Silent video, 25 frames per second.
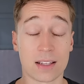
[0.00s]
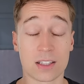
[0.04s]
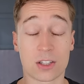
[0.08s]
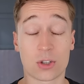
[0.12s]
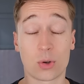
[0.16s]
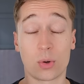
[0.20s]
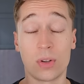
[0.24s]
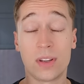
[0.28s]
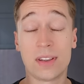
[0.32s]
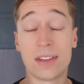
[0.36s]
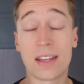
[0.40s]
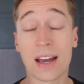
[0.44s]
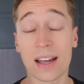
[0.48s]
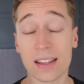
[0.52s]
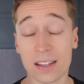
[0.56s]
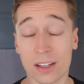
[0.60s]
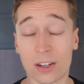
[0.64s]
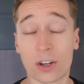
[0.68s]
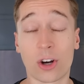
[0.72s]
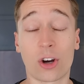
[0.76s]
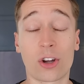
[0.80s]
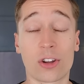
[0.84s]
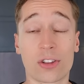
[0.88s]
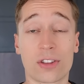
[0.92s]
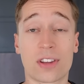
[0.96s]
And so in
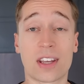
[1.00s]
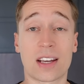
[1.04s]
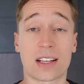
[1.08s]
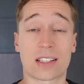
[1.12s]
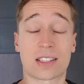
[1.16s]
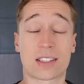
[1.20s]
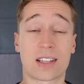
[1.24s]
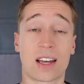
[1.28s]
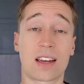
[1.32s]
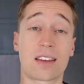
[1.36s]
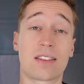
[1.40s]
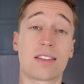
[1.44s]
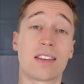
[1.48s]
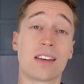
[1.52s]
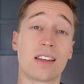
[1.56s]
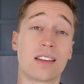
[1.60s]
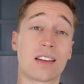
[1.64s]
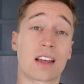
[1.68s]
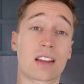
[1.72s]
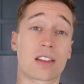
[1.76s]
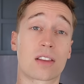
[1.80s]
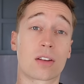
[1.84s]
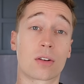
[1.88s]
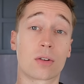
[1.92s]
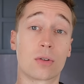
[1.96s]
that context, I
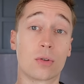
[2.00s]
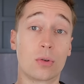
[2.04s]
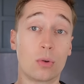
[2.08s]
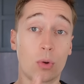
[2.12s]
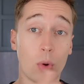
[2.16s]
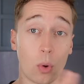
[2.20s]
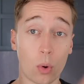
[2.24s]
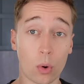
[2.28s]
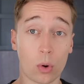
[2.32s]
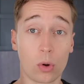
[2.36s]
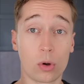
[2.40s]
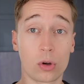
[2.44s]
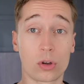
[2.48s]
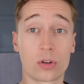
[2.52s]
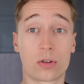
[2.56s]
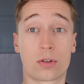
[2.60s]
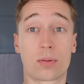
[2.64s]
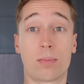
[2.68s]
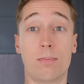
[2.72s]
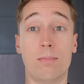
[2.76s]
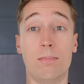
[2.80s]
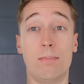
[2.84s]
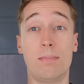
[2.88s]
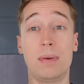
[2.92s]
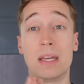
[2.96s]
think that gold,
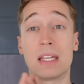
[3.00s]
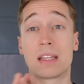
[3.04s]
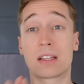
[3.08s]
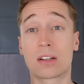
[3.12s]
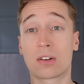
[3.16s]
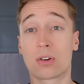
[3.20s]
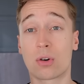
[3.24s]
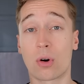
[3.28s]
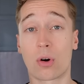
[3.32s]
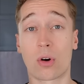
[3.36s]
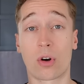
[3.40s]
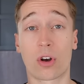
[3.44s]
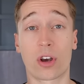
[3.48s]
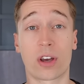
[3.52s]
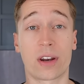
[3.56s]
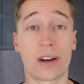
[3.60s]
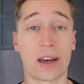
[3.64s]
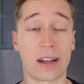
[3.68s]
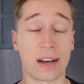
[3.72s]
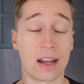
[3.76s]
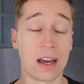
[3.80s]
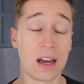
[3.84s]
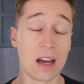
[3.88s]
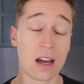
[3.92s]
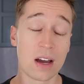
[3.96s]
Bitcoin
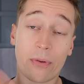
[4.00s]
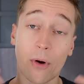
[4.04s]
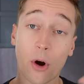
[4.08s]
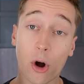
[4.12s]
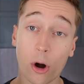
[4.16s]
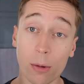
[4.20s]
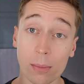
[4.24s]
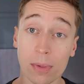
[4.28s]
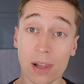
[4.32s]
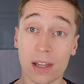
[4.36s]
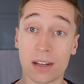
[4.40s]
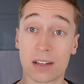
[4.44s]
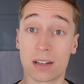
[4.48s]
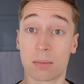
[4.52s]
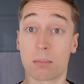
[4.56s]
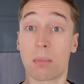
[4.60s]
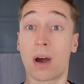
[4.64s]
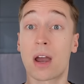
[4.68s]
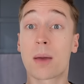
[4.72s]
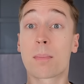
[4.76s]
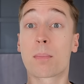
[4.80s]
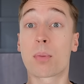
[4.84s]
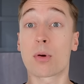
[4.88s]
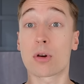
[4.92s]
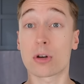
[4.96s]
and farmland in
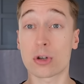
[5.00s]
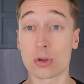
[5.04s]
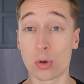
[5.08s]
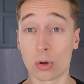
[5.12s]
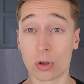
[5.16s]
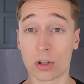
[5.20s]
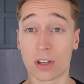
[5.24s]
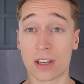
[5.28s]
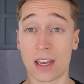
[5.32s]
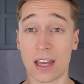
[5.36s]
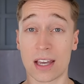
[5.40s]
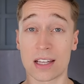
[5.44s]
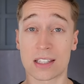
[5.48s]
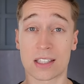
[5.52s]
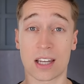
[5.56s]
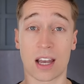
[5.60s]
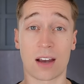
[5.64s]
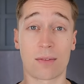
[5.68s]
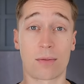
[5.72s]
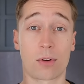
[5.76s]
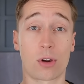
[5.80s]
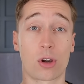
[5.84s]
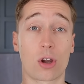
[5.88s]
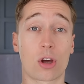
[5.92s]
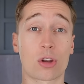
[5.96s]
my personal case
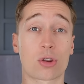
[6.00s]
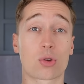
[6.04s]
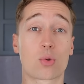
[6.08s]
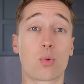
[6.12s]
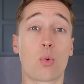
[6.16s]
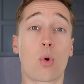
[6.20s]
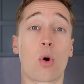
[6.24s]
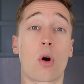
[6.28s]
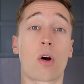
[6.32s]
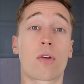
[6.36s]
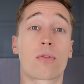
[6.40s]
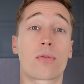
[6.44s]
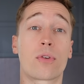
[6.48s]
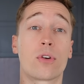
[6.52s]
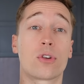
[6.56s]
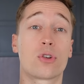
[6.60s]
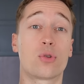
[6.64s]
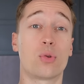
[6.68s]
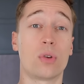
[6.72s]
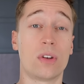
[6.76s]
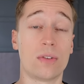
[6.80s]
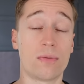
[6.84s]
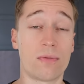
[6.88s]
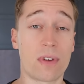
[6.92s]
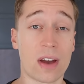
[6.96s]
have a lot to offer
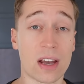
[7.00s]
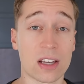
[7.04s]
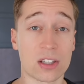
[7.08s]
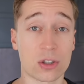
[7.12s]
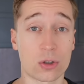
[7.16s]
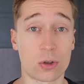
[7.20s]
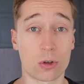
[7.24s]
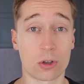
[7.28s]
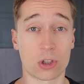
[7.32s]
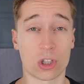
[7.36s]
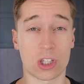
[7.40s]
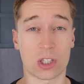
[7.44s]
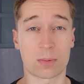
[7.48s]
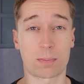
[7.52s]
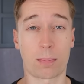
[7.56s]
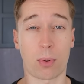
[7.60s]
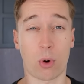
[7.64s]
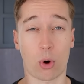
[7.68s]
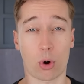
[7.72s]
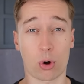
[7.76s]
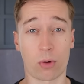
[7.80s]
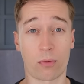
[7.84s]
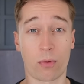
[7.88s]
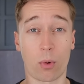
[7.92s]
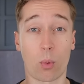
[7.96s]
to investors as
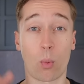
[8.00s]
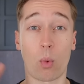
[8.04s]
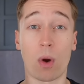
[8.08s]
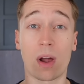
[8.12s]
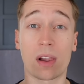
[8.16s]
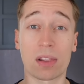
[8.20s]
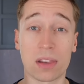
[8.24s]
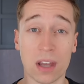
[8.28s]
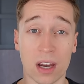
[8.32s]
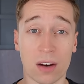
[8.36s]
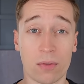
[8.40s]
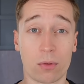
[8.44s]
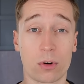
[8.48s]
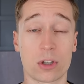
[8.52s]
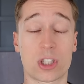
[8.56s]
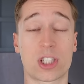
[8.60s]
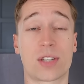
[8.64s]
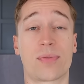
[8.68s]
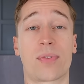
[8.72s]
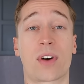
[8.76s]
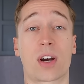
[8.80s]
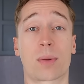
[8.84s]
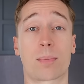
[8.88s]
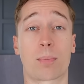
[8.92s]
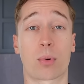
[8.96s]
part of a
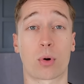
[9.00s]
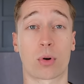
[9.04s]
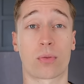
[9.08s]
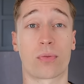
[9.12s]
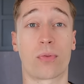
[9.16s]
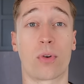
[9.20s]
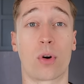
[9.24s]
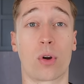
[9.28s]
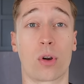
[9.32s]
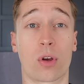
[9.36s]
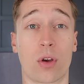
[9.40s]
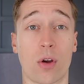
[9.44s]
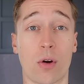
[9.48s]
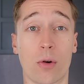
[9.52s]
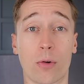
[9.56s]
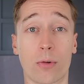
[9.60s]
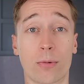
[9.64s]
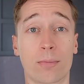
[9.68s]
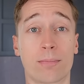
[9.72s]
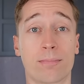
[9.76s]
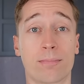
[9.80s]
well-diversified portfolio.